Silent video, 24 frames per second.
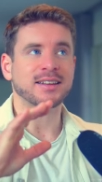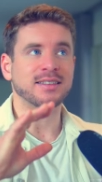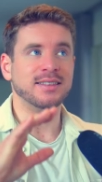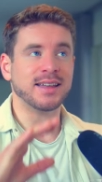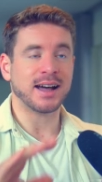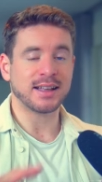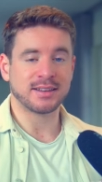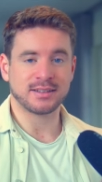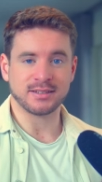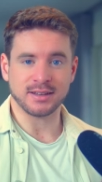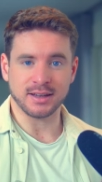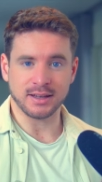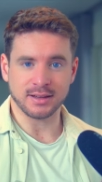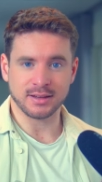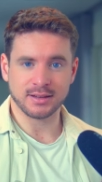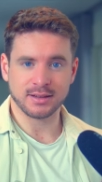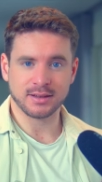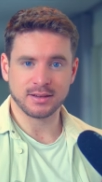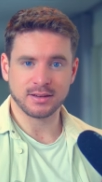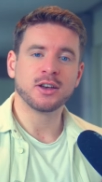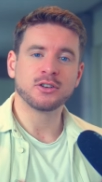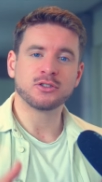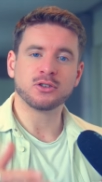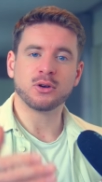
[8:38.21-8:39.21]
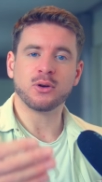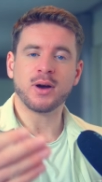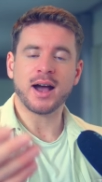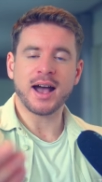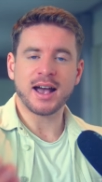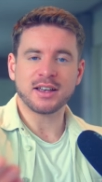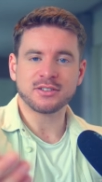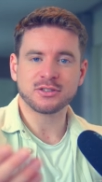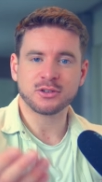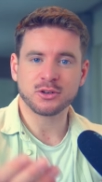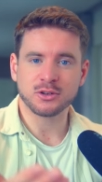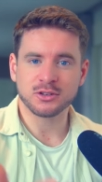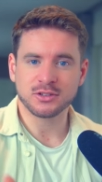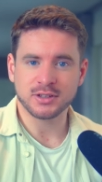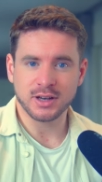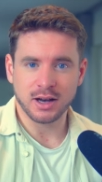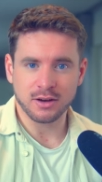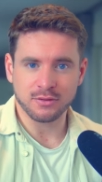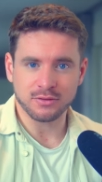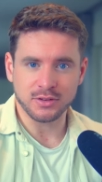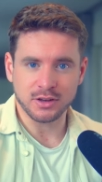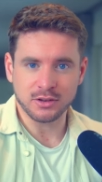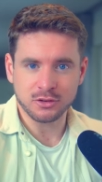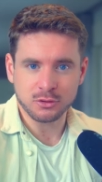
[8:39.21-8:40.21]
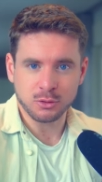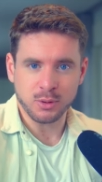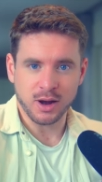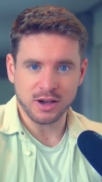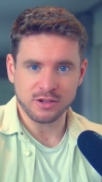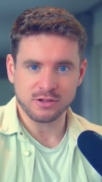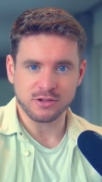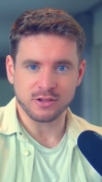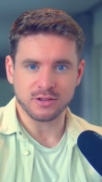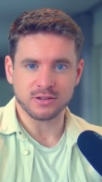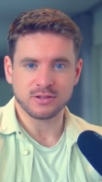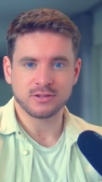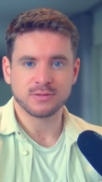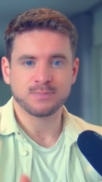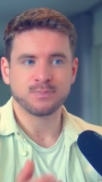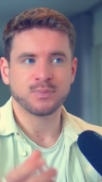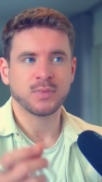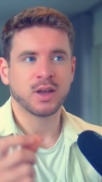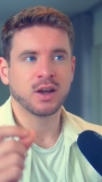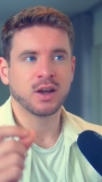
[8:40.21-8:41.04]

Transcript: That's it. So ask yourself these questions.